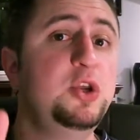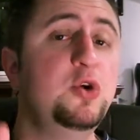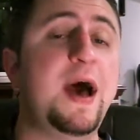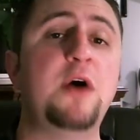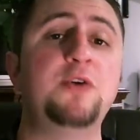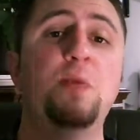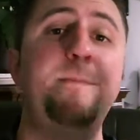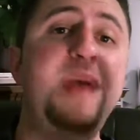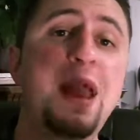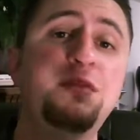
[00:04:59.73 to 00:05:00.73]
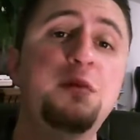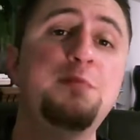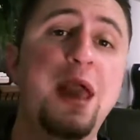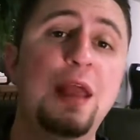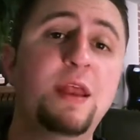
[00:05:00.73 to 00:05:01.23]
you how to
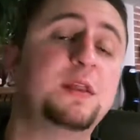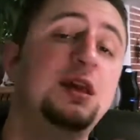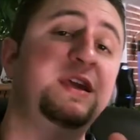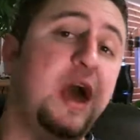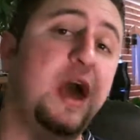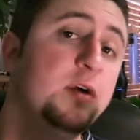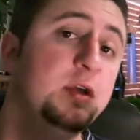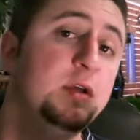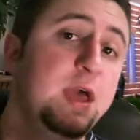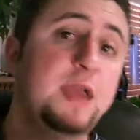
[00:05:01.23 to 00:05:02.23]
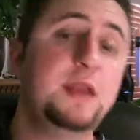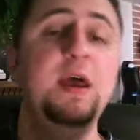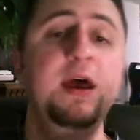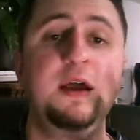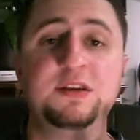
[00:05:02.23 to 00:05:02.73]
mathematically calculate
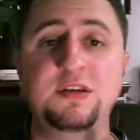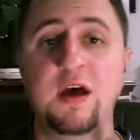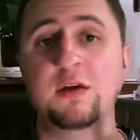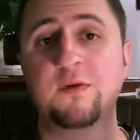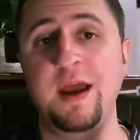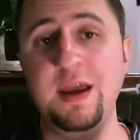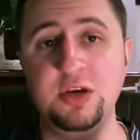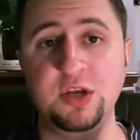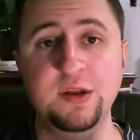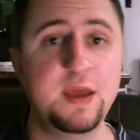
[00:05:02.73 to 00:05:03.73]
acceleration.